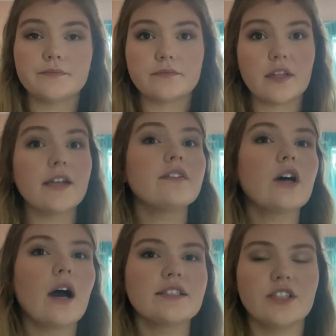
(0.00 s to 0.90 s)
Even though
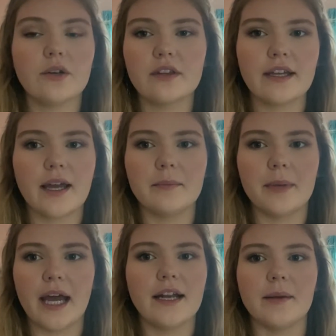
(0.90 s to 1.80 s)
I don't think I'm
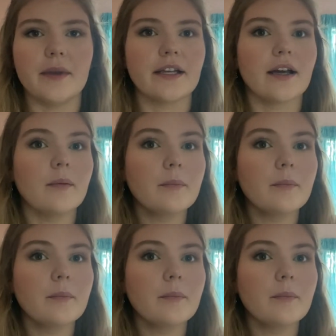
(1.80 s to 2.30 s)
bad at makeup,